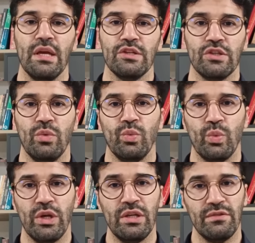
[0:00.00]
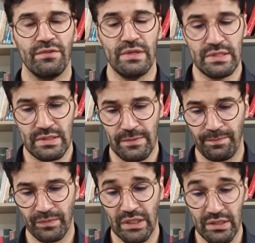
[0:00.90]
So in the first,
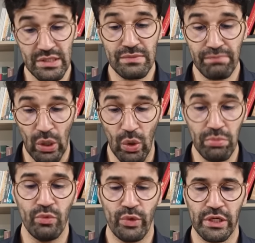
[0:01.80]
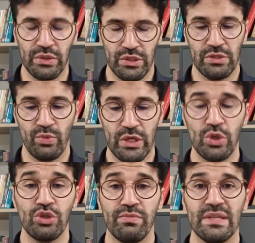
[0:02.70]
in this poem, we're going to, we're
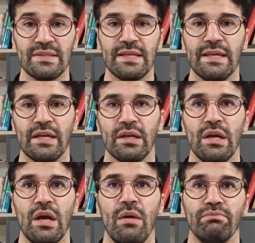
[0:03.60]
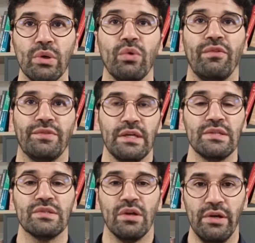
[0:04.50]
going to be seeing both the
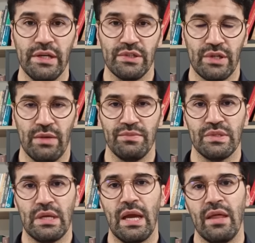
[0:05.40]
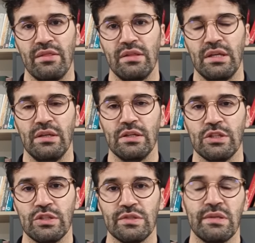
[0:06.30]
historic Shams and
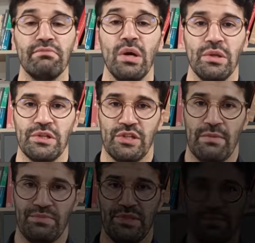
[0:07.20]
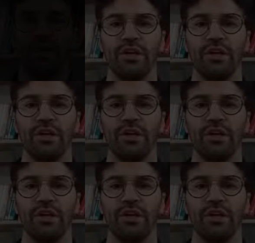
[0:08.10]
the symbolic Shams.